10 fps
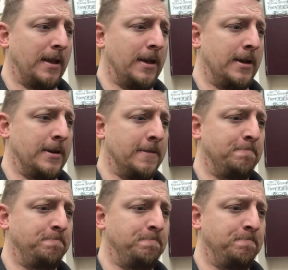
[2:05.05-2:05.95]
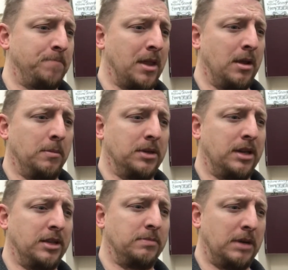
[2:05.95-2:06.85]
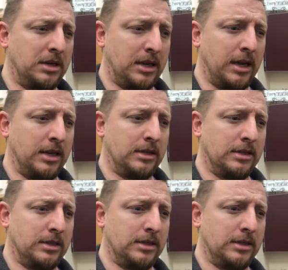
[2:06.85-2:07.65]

Um, but today's Monday,